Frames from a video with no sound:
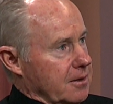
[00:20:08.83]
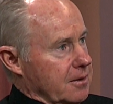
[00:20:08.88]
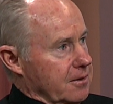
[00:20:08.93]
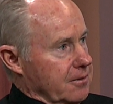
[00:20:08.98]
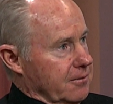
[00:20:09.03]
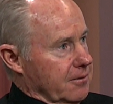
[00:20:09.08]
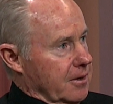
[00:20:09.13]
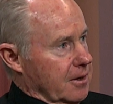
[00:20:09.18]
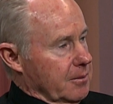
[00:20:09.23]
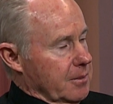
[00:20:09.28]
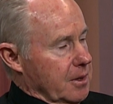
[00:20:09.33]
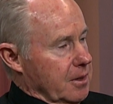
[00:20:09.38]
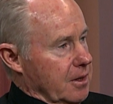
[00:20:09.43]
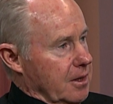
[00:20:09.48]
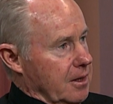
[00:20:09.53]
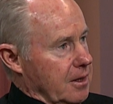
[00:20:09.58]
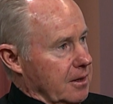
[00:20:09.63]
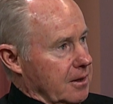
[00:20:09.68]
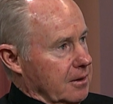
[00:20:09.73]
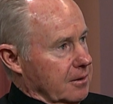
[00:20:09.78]
the environment
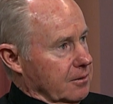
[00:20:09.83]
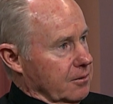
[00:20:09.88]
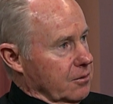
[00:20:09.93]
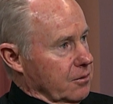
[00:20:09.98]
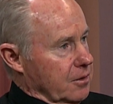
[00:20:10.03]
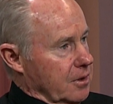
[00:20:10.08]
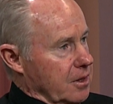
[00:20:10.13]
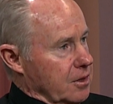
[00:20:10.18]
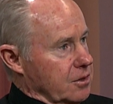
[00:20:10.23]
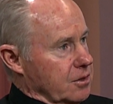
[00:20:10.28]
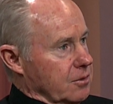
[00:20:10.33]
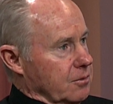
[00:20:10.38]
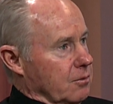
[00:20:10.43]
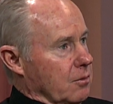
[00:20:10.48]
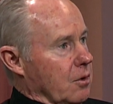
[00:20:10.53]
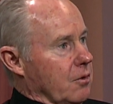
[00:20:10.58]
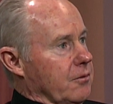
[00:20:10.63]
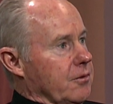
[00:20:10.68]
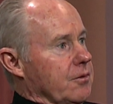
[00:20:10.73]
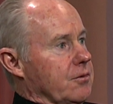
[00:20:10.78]
and creation
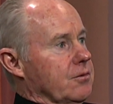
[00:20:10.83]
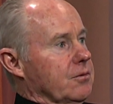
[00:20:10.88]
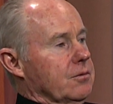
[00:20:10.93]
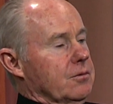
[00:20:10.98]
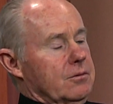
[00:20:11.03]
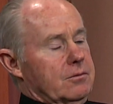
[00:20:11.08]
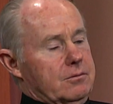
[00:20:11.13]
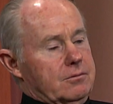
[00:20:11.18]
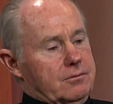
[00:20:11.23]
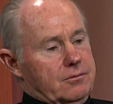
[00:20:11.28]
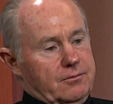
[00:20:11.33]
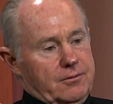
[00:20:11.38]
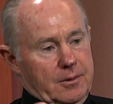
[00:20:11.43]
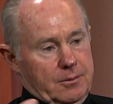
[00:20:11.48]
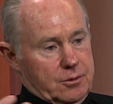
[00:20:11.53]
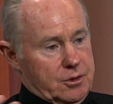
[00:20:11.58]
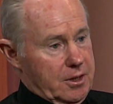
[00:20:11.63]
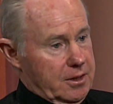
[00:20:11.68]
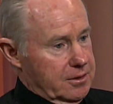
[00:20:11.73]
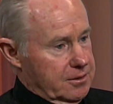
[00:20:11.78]
woven through
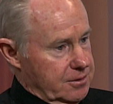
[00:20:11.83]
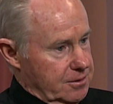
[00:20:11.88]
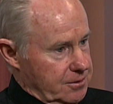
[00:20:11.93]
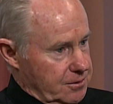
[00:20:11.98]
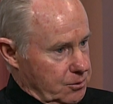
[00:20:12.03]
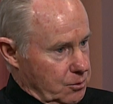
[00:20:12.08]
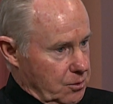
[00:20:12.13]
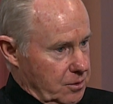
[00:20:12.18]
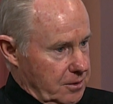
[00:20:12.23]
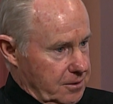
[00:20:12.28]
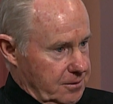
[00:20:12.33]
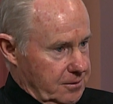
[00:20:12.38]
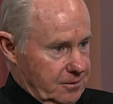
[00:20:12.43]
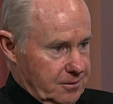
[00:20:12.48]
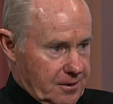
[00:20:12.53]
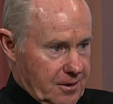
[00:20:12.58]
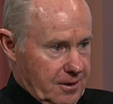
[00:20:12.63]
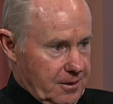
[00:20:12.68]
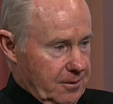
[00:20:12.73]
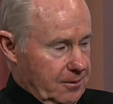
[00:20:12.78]
from Genesis one
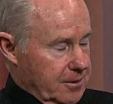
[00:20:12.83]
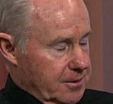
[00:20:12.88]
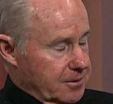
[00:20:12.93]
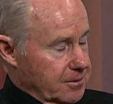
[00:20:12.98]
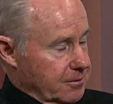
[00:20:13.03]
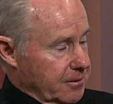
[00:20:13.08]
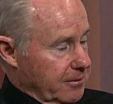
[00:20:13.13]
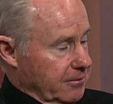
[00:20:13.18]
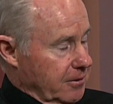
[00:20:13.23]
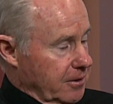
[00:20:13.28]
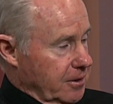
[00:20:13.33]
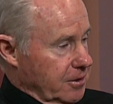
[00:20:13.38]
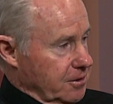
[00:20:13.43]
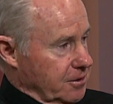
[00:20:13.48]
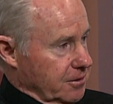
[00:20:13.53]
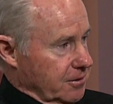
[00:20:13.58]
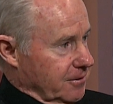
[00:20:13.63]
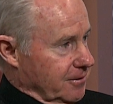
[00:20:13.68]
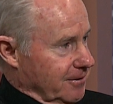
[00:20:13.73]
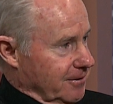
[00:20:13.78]
all the way to Revelation.